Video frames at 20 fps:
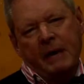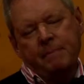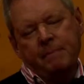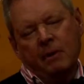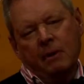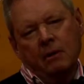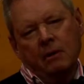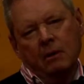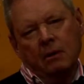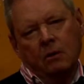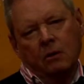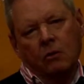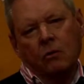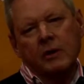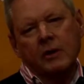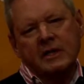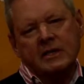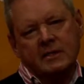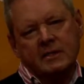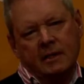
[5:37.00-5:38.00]

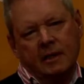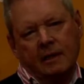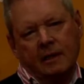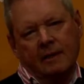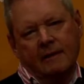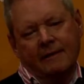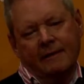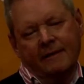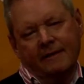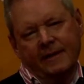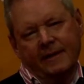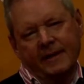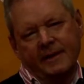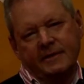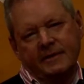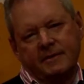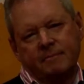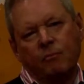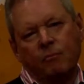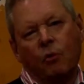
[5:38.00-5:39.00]
always think
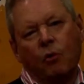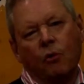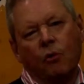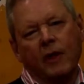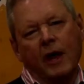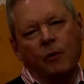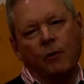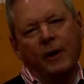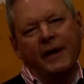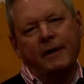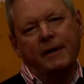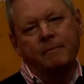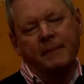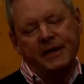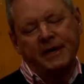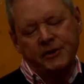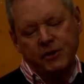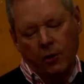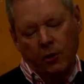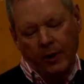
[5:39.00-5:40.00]
there's more that we can
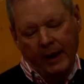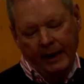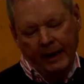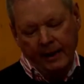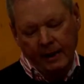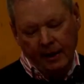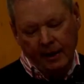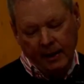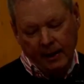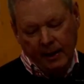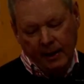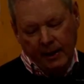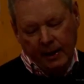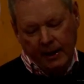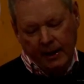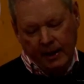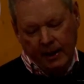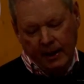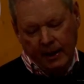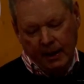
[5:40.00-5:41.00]
be doing,
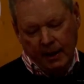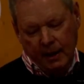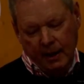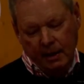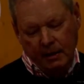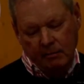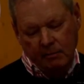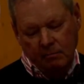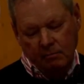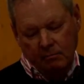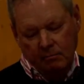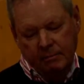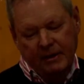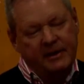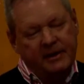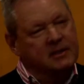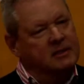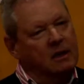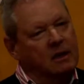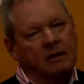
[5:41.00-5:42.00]
but
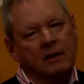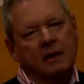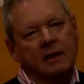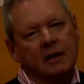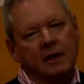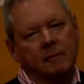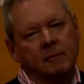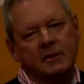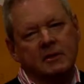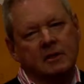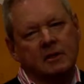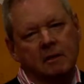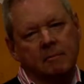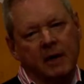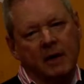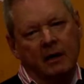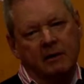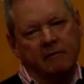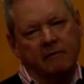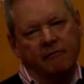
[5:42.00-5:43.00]
there's only a limited
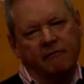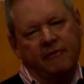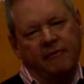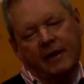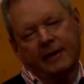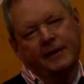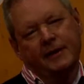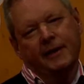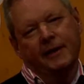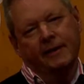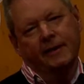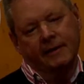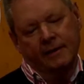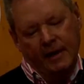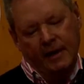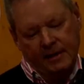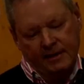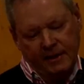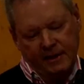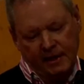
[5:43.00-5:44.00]
amount of funding
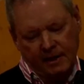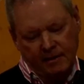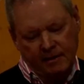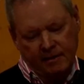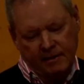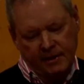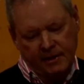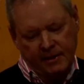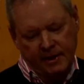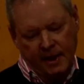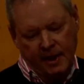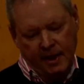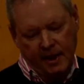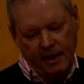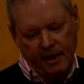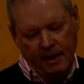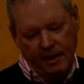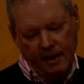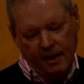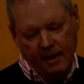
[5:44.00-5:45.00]
at the end of the day.
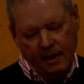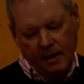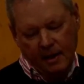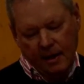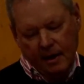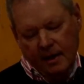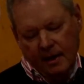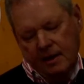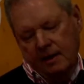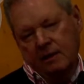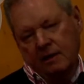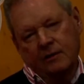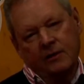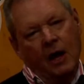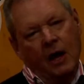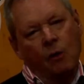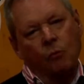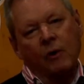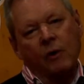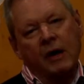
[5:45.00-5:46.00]
And
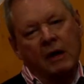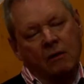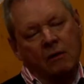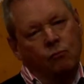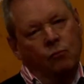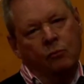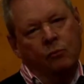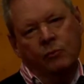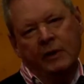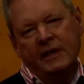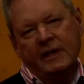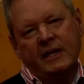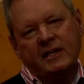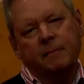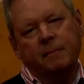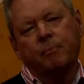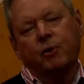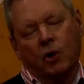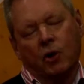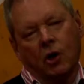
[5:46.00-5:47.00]
we need
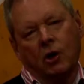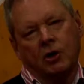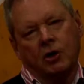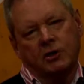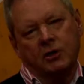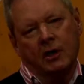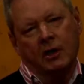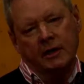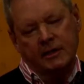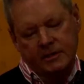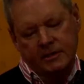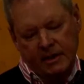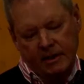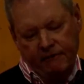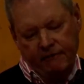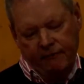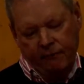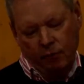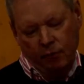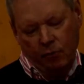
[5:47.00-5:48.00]
to prioritise,
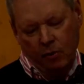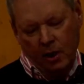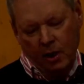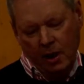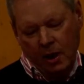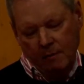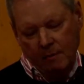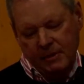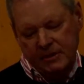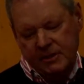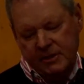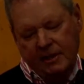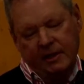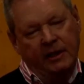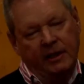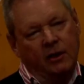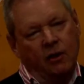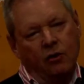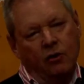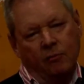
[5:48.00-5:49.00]
therefore,
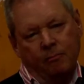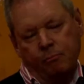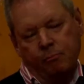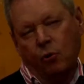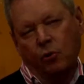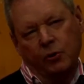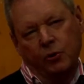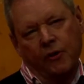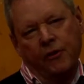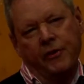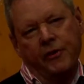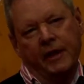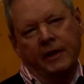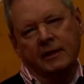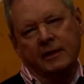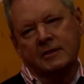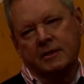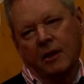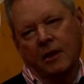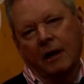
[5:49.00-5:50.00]
particularly on important
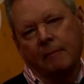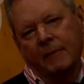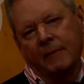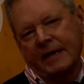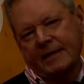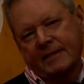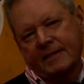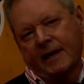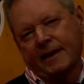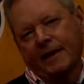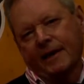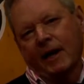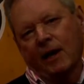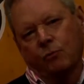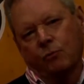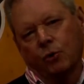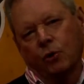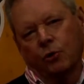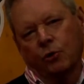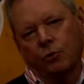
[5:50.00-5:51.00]
things like maintaining our
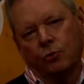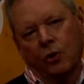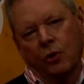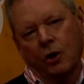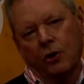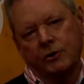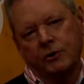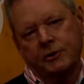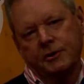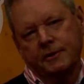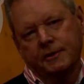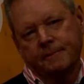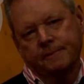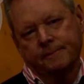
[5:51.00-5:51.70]
rural roads.